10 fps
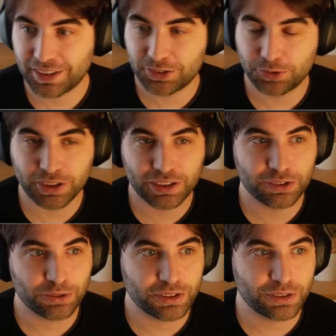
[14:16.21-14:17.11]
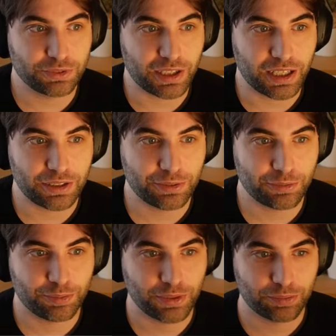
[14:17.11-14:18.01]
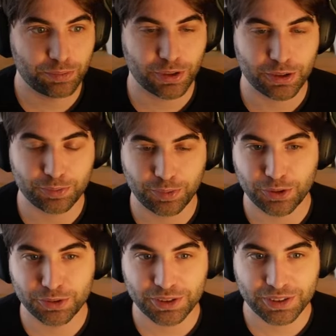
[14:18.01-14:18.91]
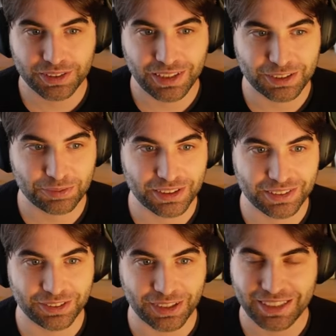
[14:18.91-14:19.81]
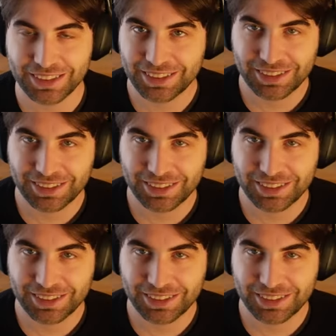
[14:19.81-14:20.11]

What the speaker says: 2025 posts has been great.